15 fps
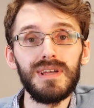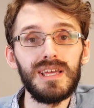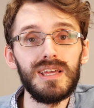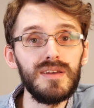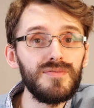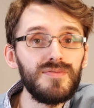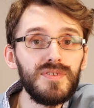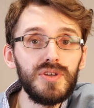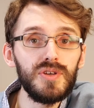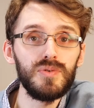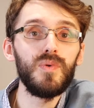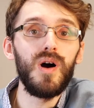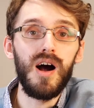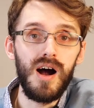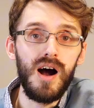If
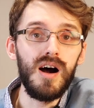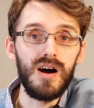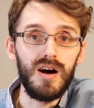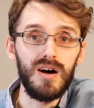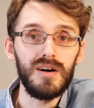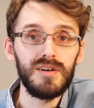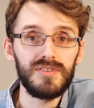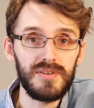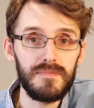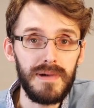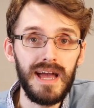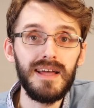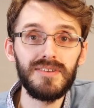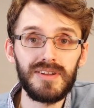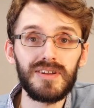you are
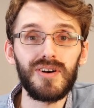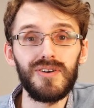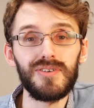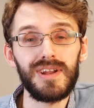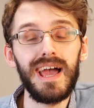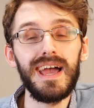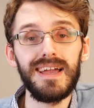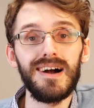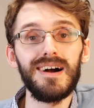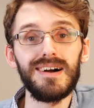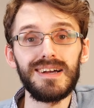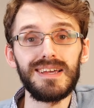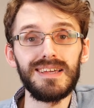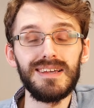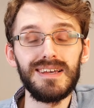depending on
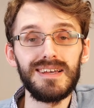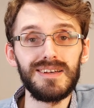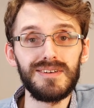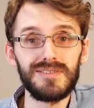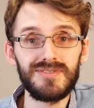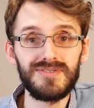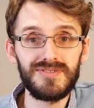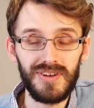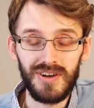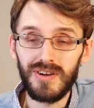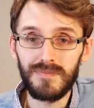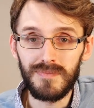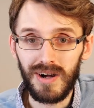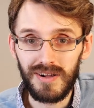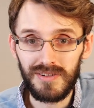AI so
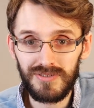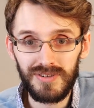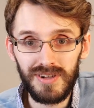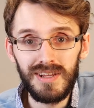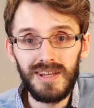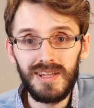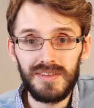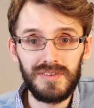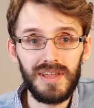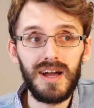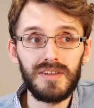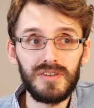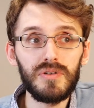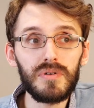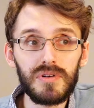much
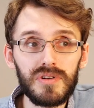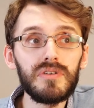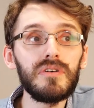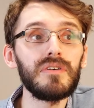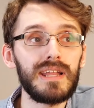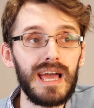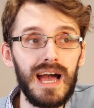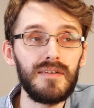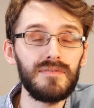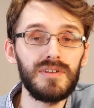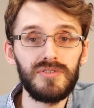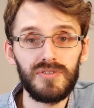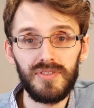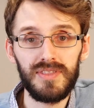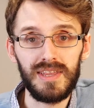that you're not
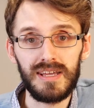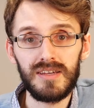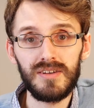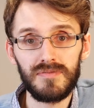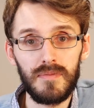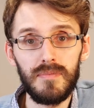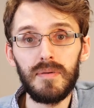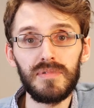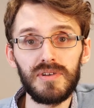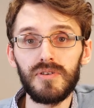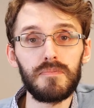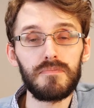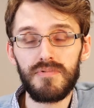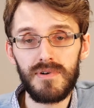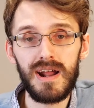having to think, remember
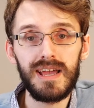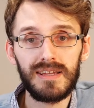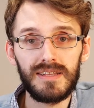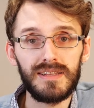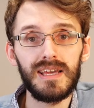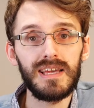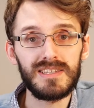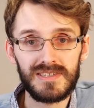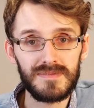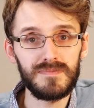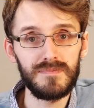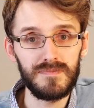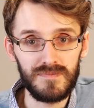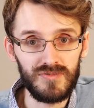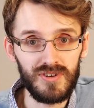your brain is
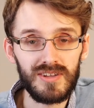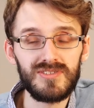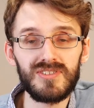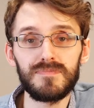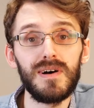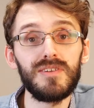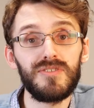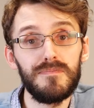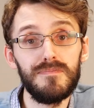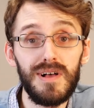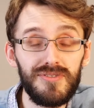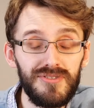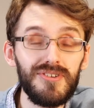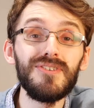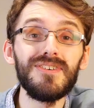just as much a
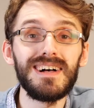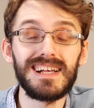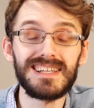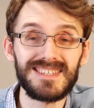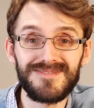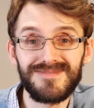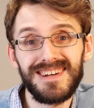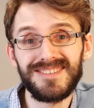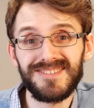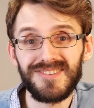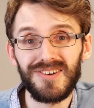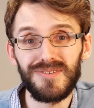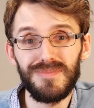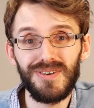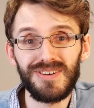muscle as the rest of
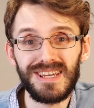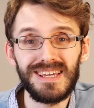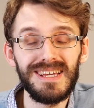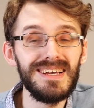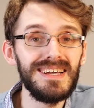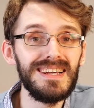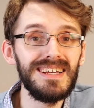your body,